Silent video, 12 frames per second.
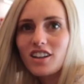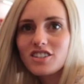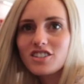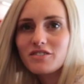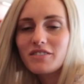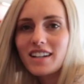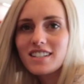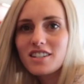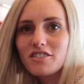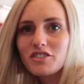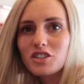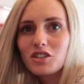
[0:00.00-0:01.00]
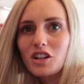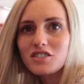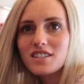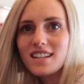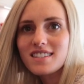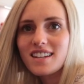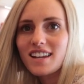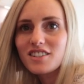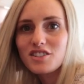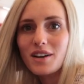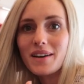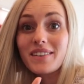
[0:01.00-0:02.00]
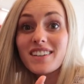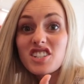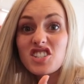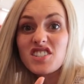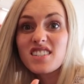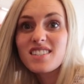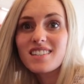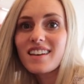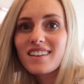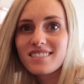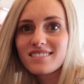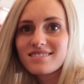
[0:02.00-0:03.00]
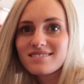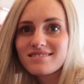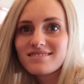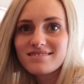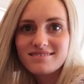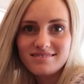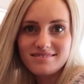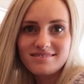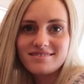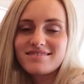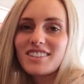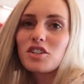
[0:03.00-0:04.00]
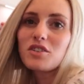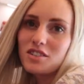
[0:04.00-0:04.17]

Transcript: laundry, I did a few loads last night, so I'm going to just sit. Yep, good. And you